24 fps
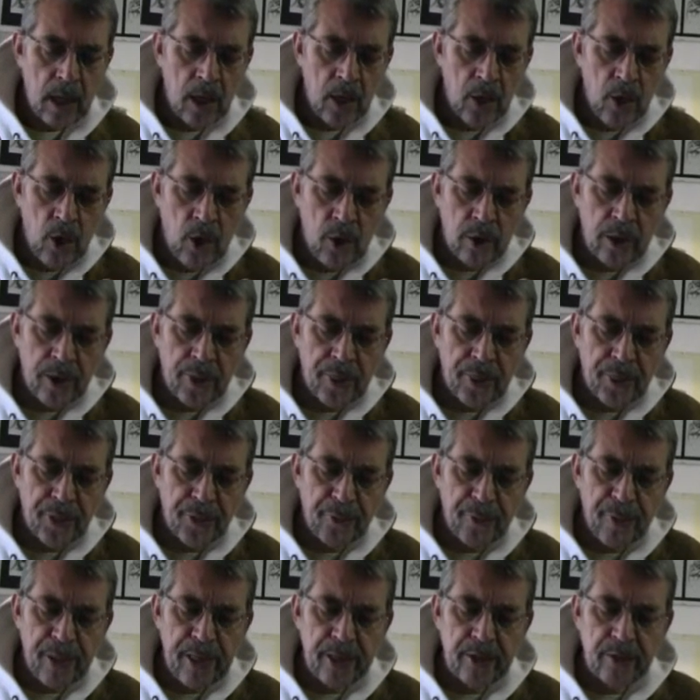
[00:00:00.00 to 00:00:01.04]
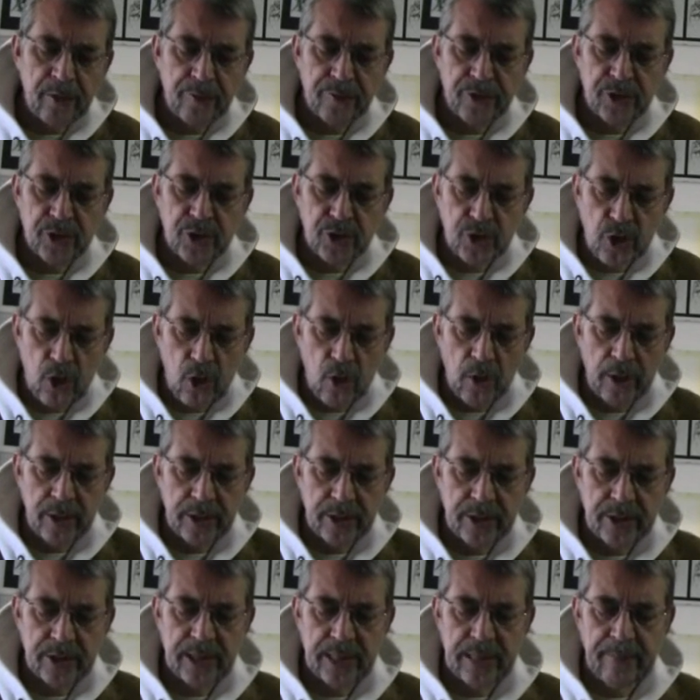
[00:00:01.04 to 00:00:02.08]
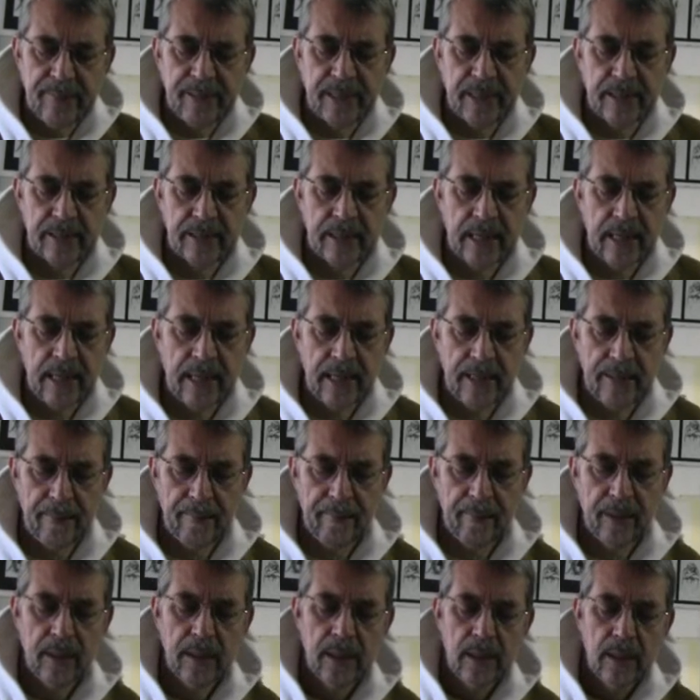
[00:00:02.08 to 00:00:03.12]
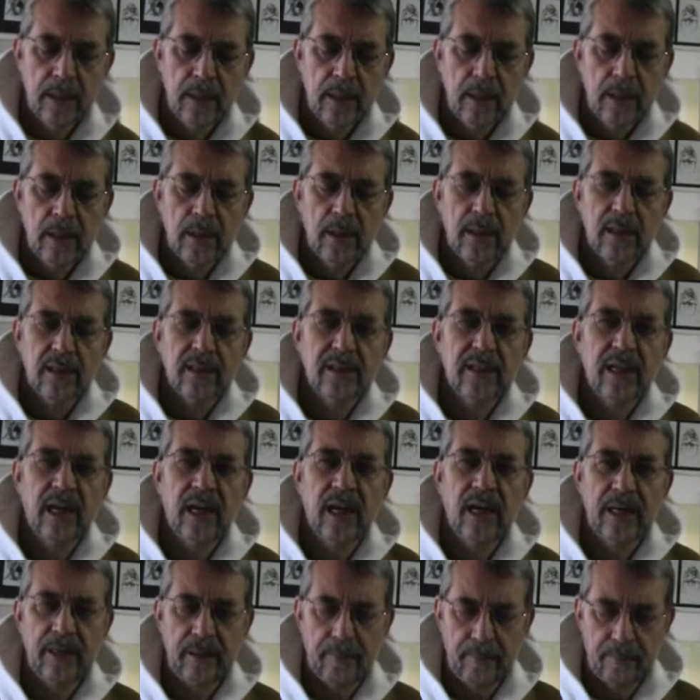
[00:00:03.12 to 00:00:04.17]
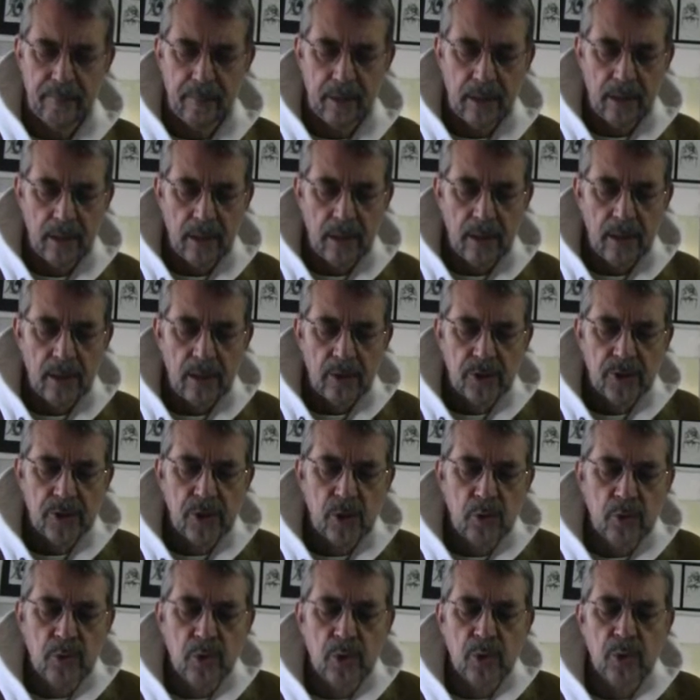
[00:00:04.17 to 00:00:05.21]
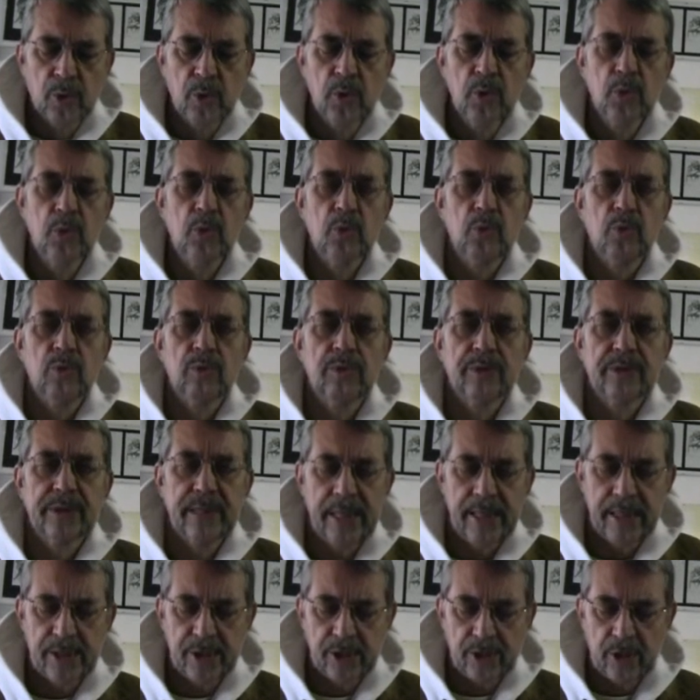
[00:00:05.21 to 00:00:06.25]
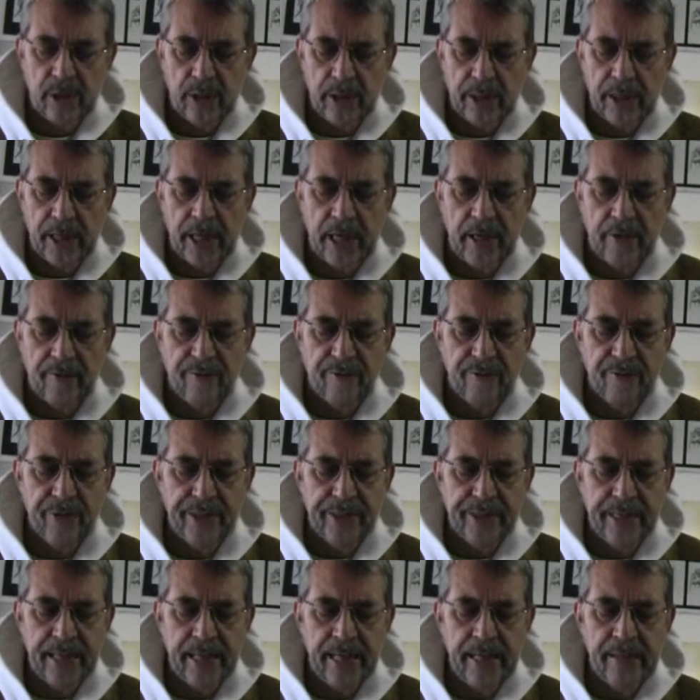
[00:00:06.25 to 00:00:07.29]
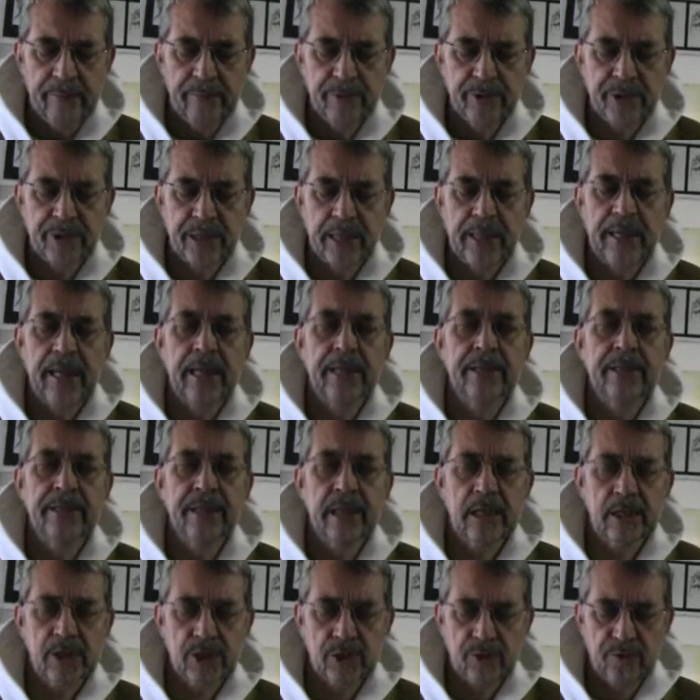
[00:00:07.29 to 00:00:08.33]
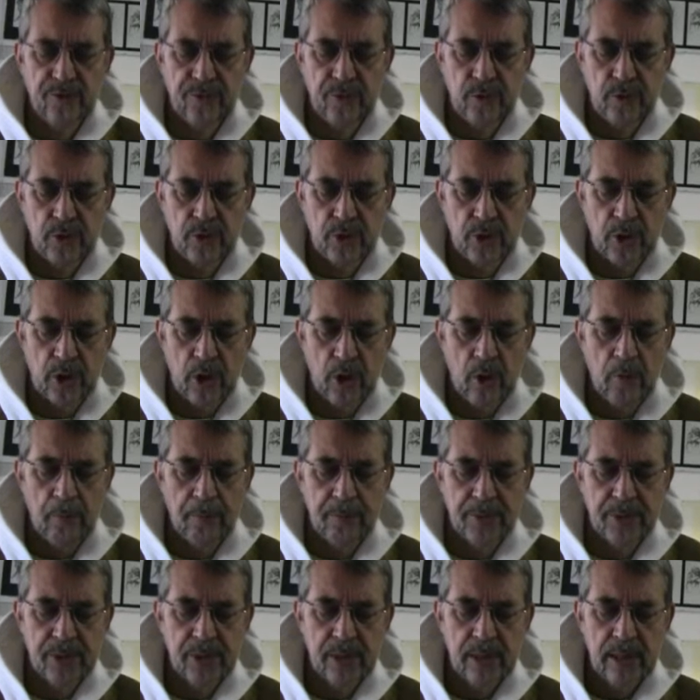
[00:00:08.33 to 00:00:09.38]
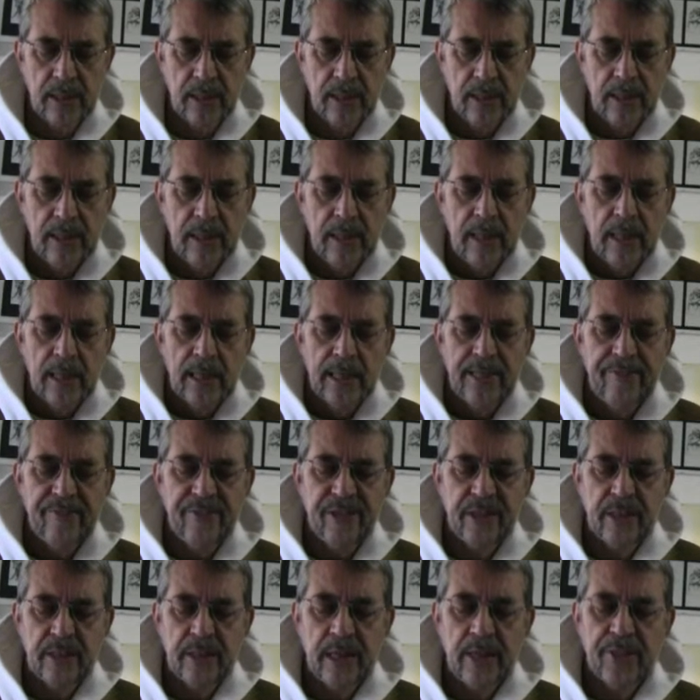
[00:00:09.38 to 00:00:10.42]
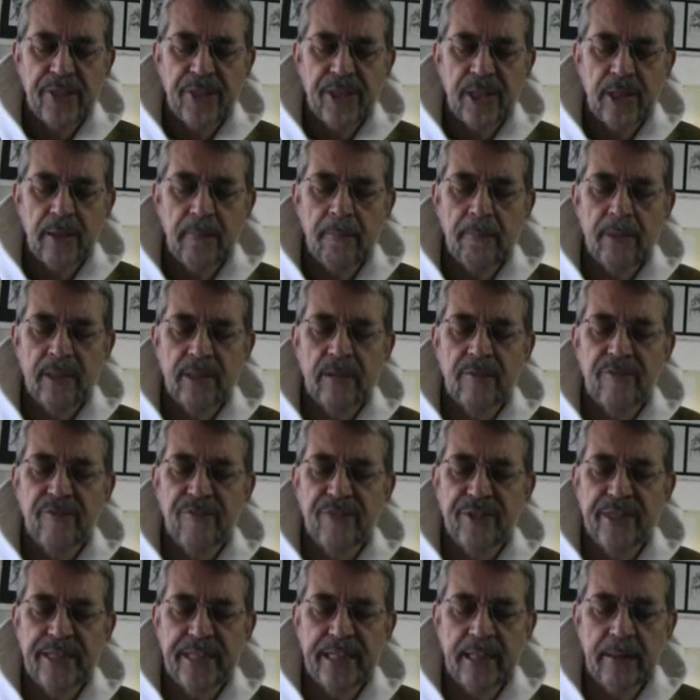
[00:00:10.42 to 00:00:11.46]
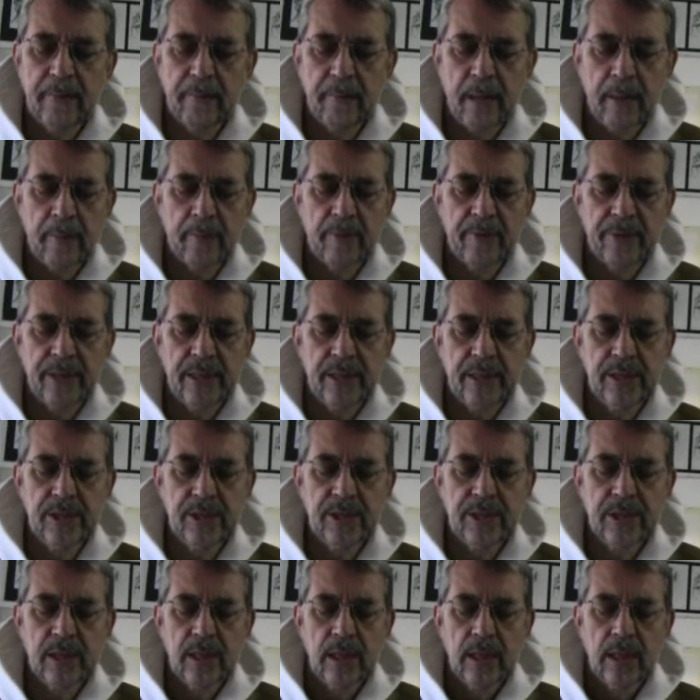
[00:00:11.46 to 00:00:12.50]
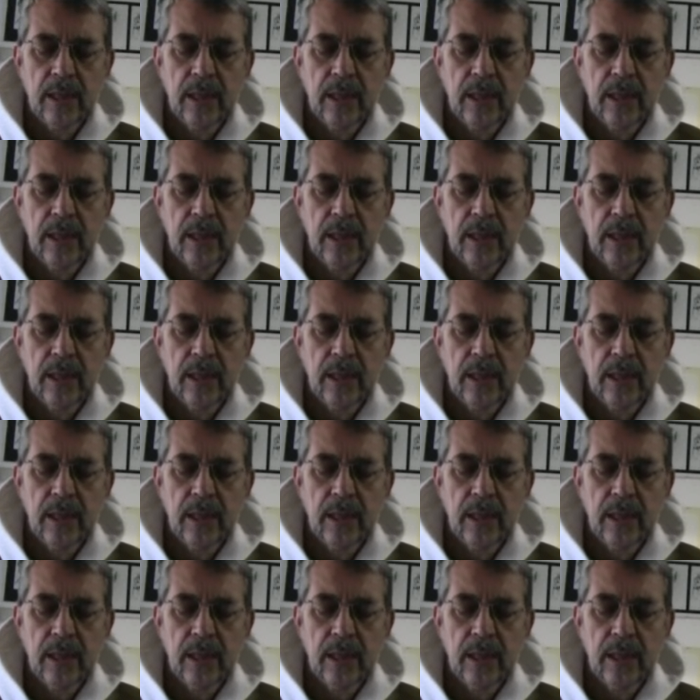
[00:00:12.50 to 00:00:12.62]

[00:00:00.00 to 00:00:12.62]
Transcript: along a thread of solid-seeming time. Time, so cruel, takes our carefree games and undoes future hopes, leaving nothing but the fleeting memories